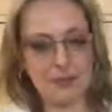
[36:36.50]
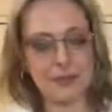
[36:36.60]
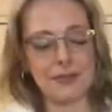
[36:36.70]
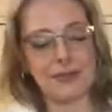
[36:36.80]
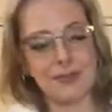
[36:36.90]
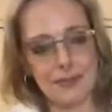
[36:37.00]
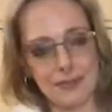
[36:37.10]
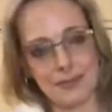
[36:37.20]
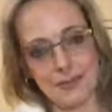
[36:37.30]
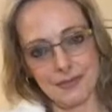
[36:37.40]

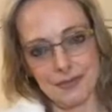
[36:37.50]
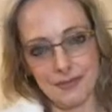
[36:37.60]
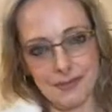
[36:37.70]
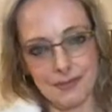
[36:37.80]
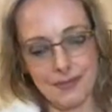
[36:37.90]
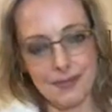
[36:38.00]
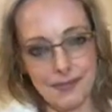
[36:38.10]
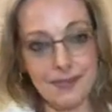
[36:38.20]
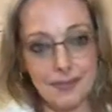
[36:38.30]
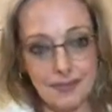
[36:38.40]

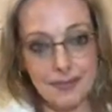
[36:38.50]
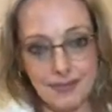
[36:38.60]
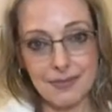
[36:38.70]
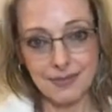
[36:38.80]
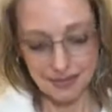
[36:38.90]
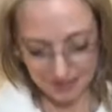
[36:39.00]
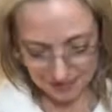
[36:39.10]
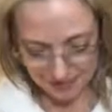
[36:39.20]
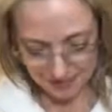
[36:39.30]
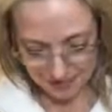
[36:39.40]

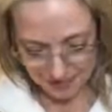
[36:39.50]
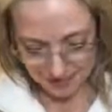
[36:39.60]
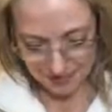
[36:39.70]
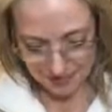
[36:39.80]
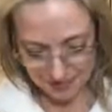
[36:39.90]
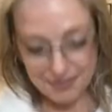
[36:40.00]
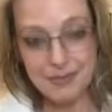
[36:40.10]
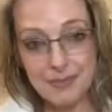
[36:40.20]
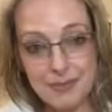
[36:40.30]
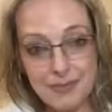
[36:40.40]

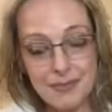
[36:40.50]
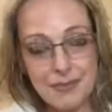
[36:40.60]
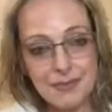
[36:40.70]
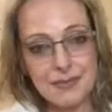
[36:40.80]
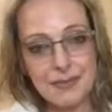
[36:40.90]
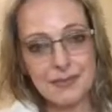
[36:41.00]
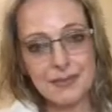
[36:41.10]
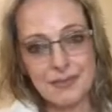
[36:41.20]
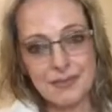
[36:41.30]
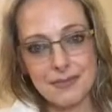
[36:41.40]

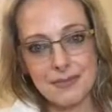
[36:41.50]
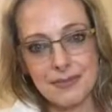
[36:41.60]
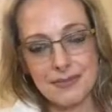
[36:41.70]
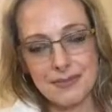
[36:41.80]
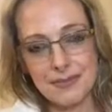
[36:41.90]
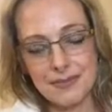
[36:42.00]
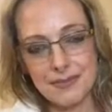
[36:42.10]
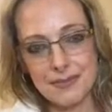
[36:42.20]
The person shown says nothing.